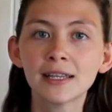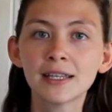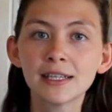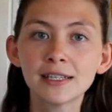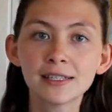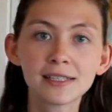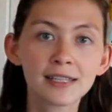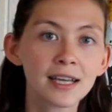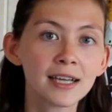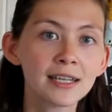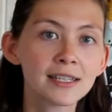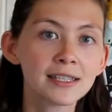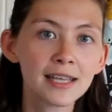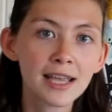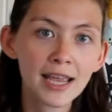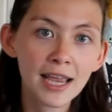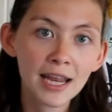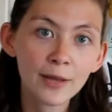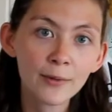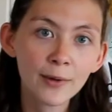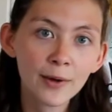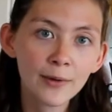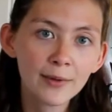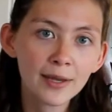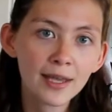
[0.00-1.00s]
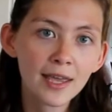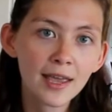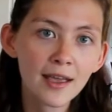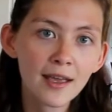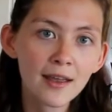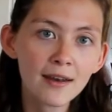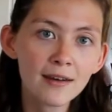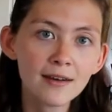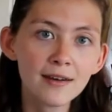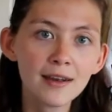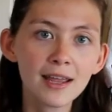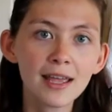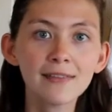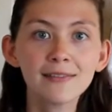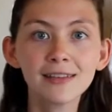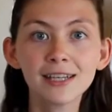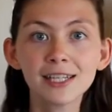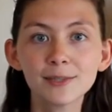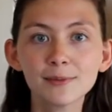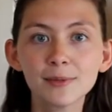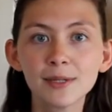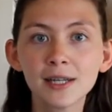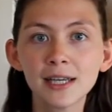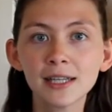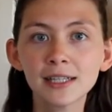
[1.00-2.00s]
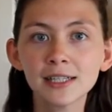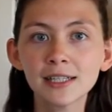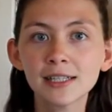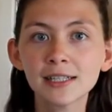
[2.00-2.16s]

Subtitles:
these guys any way we can. And last but not